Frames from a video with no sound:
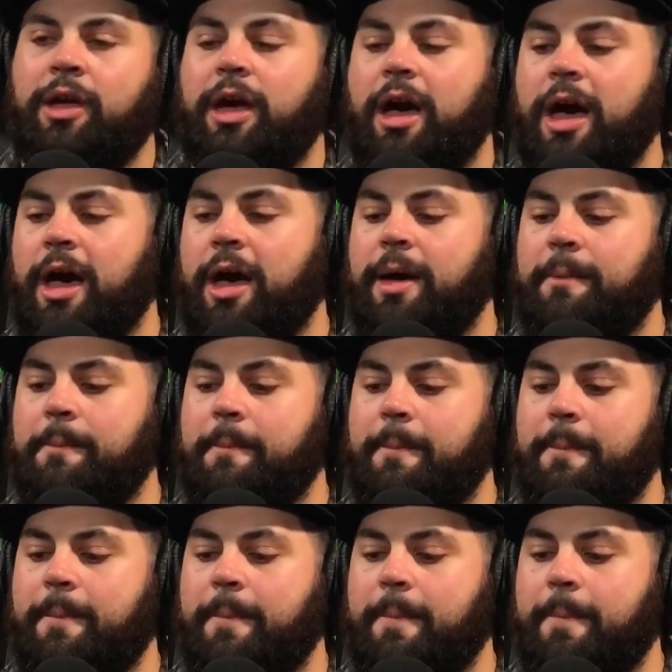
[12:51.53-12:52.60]

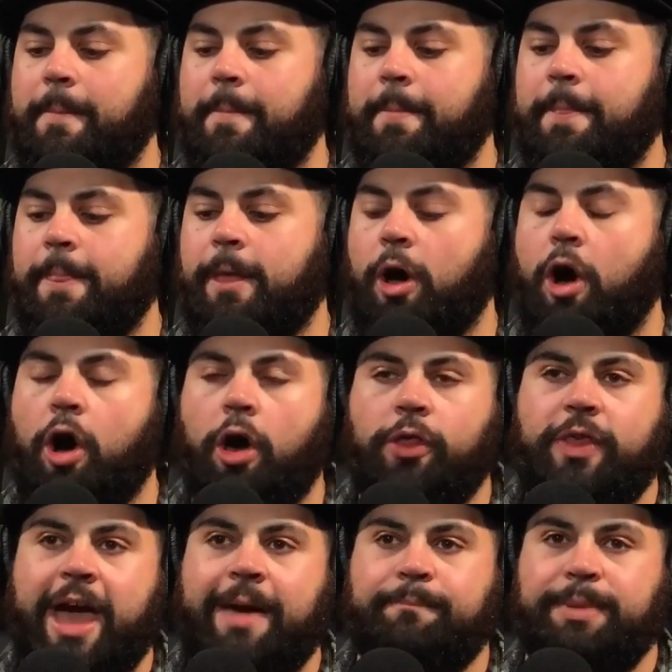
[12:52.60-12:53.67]
All
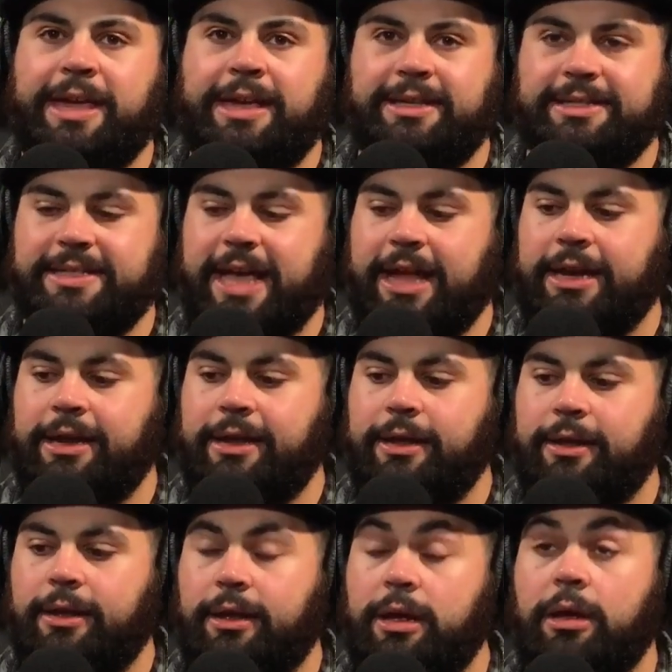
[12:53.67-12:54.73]
that being said,
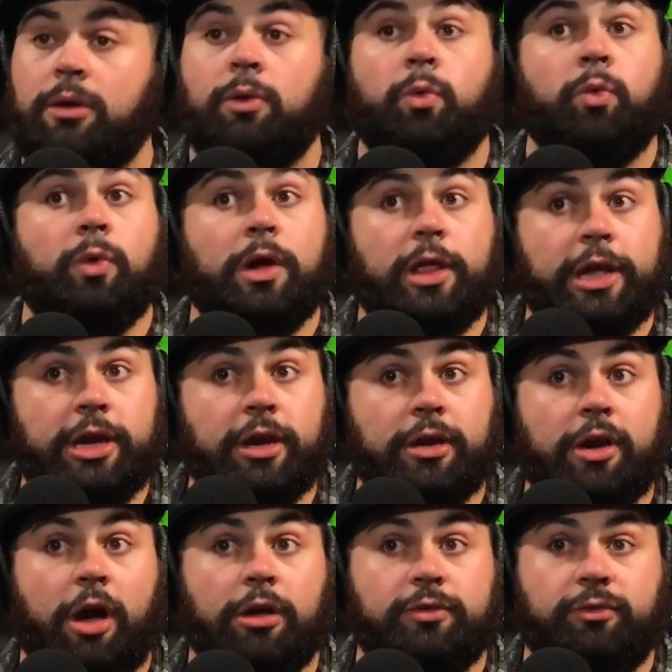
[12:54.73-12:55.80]
really good
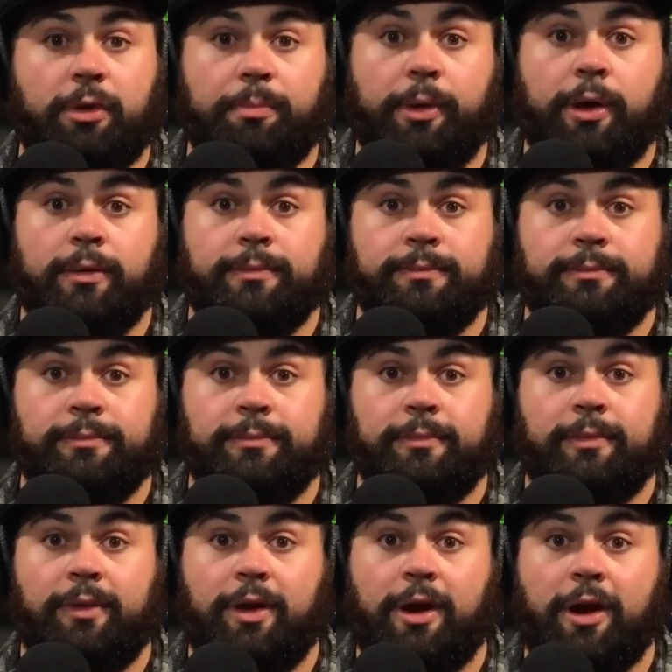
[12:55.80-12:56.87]
college football,
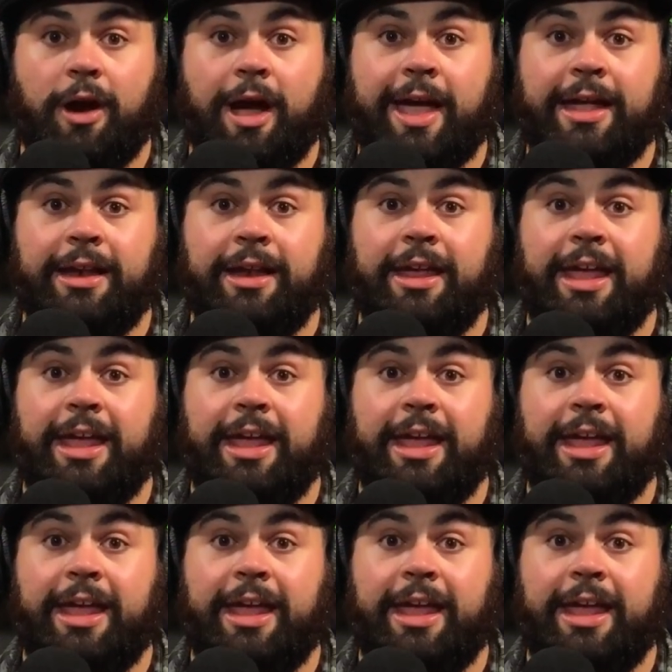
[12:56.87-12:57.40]
all right?